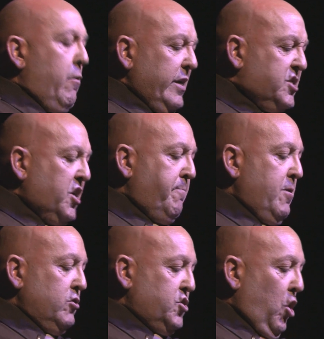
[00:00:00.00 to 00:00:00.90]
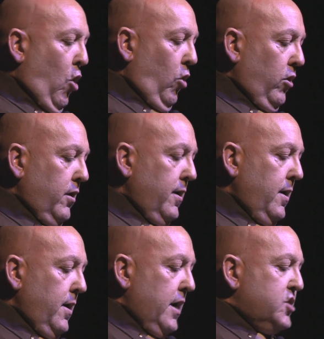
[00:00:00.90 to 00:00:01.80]
would chip your soul,
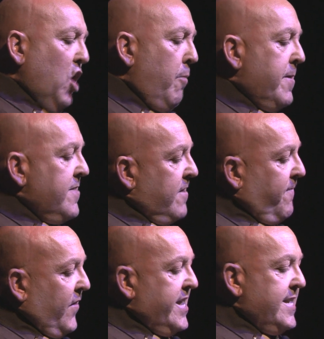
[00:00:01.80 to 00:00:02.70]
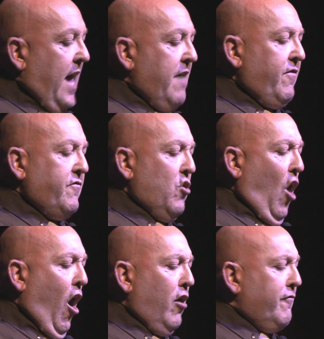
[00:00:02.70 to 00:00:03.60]
sharpening the flint knife of your
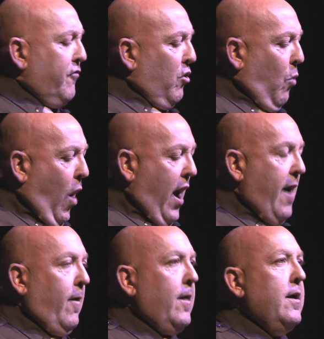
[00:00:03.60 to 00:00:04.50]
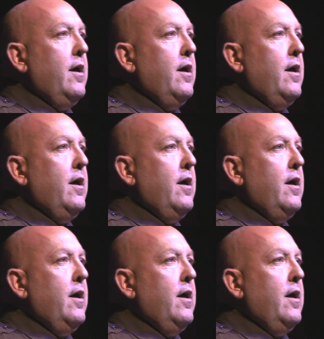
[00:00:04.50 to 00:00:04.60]
heart for a while